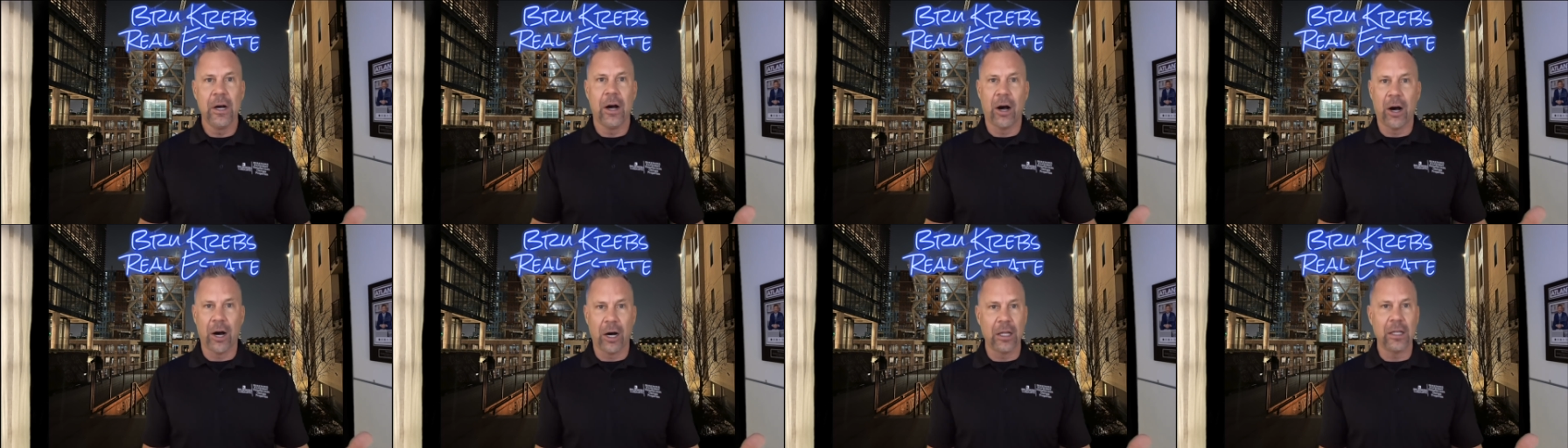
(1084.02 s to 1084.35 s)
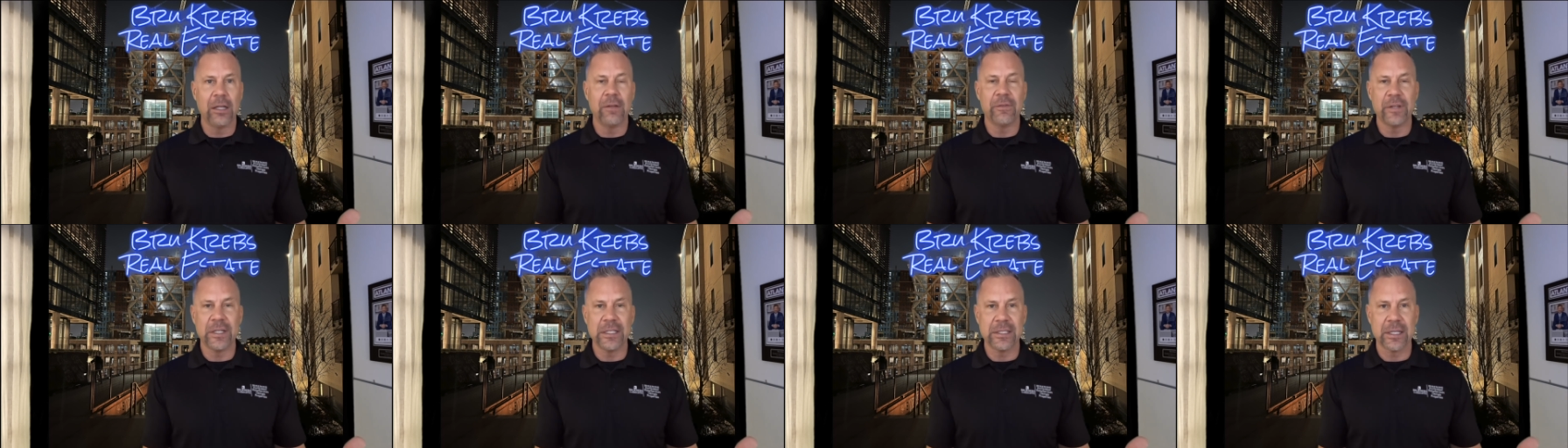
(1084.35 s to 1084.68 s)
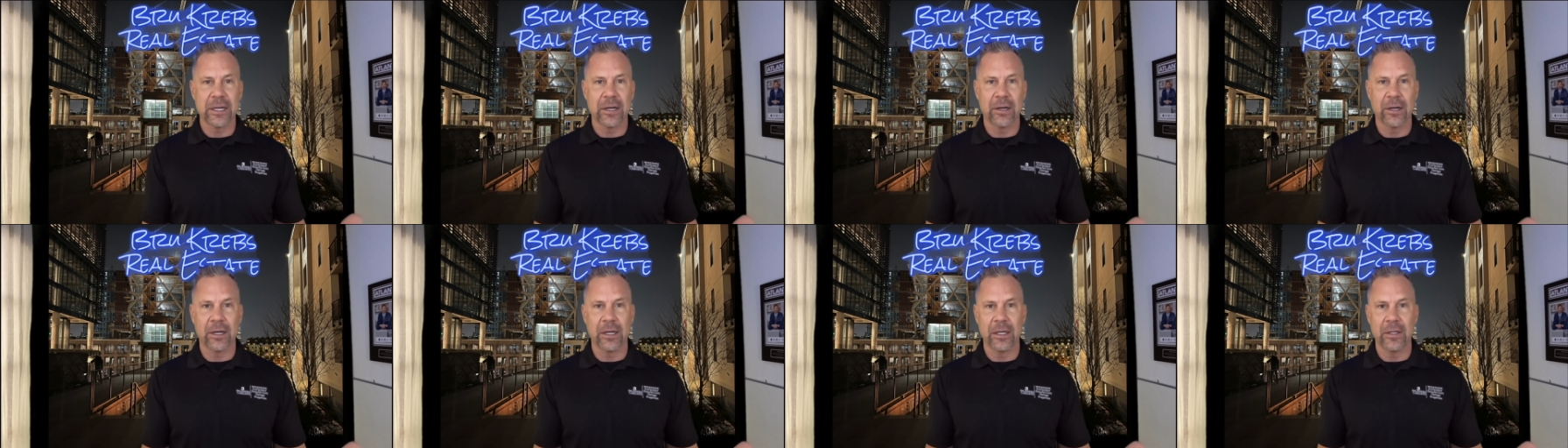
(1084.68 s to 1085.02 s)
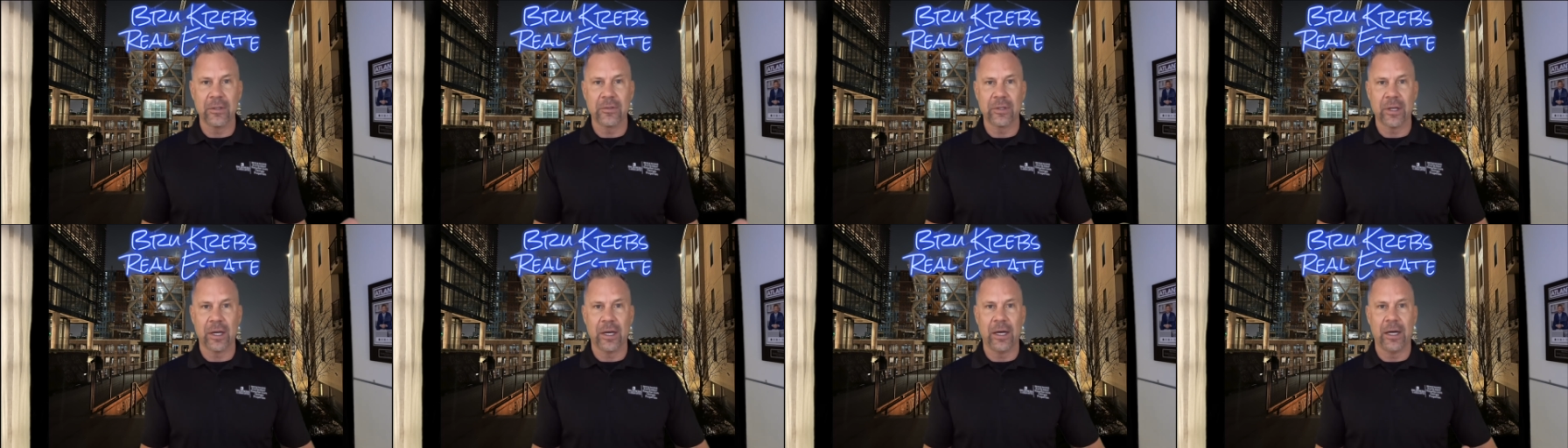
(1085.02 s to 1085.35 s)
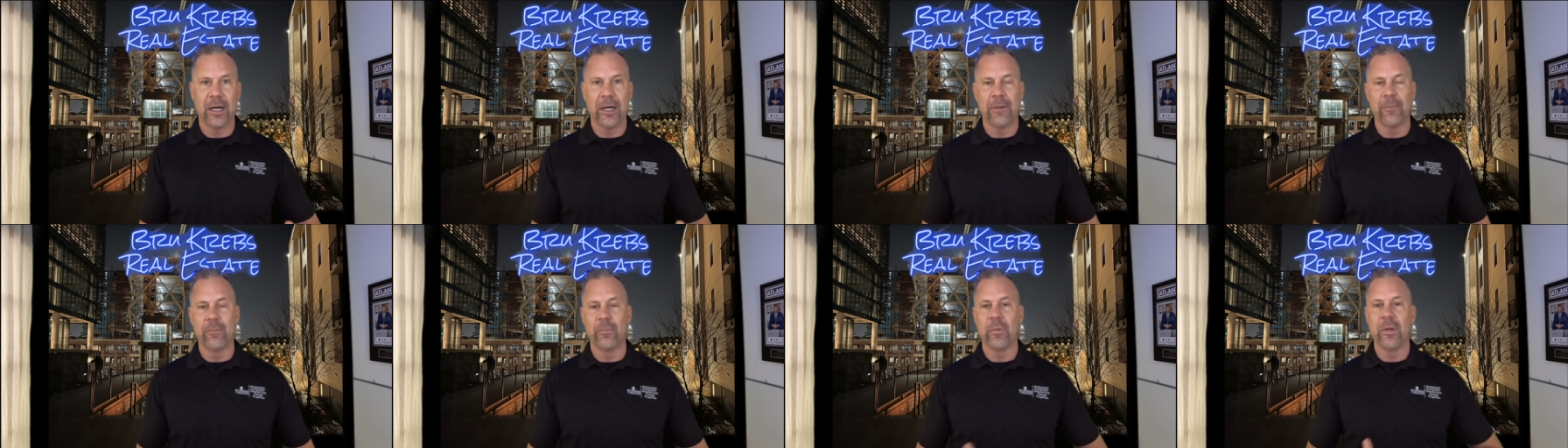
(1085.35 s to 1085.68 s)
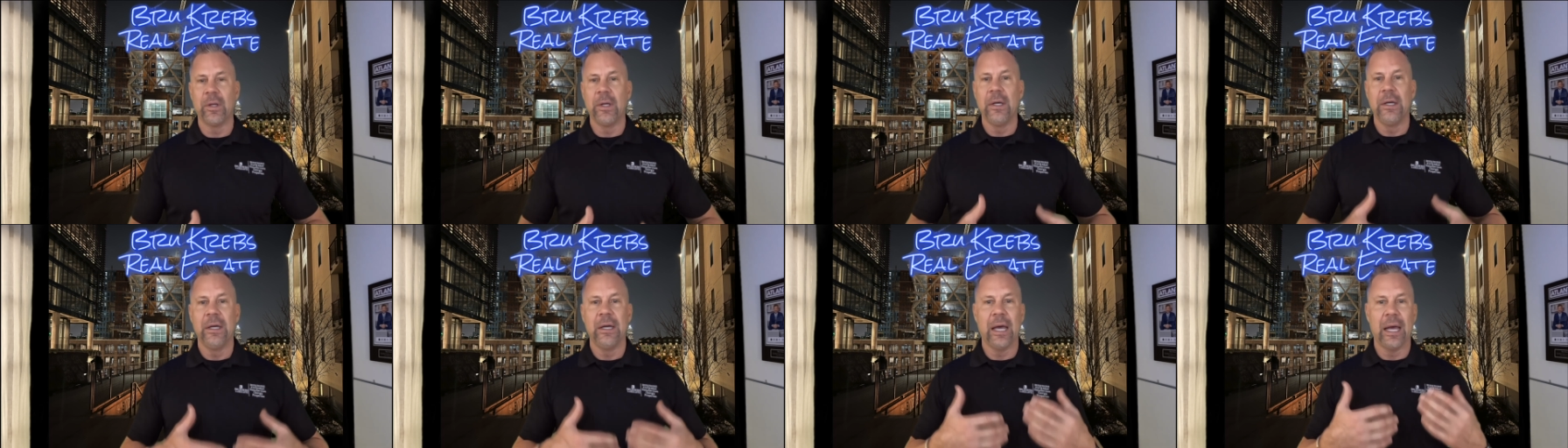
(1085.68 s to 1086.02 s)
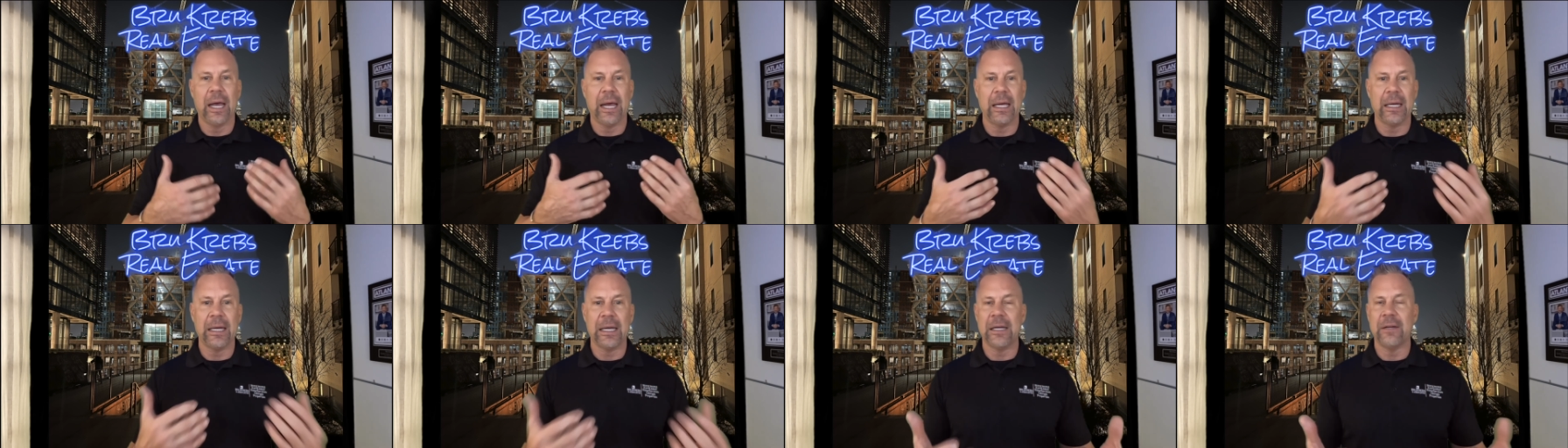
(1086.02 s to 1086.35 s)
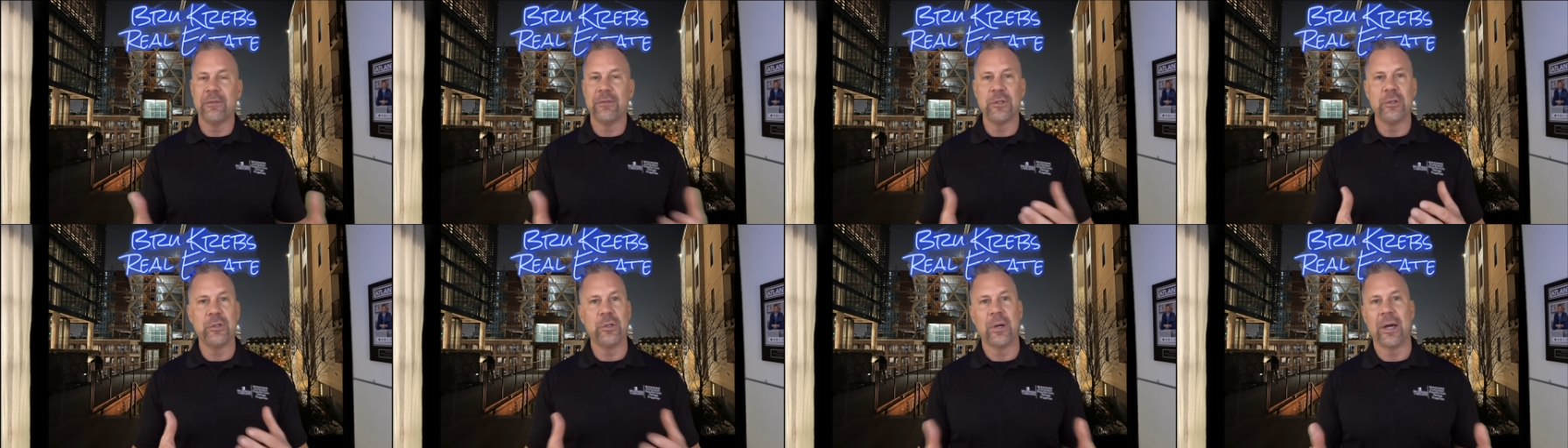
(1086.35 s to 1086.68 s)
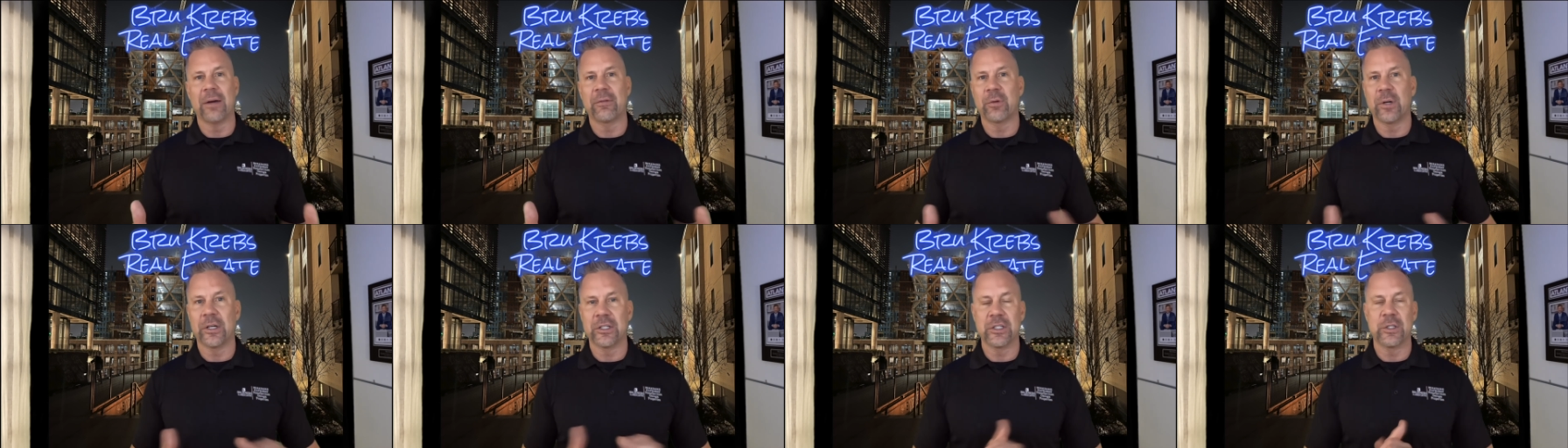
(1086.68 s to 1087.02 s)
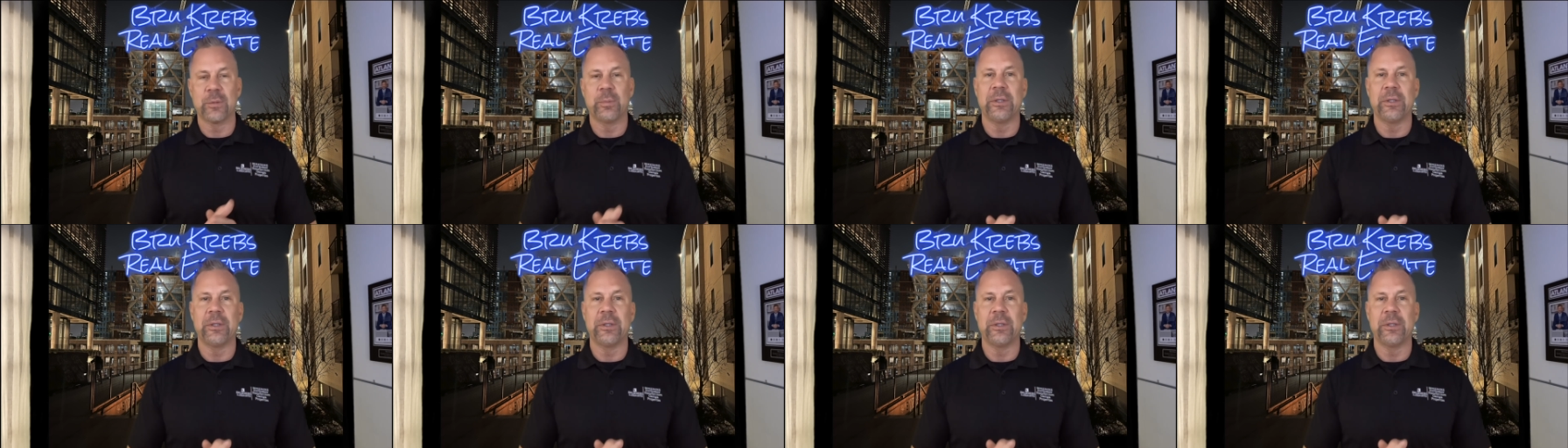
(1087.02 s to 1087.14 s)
All of these areas. Um, and, and if you do have questions,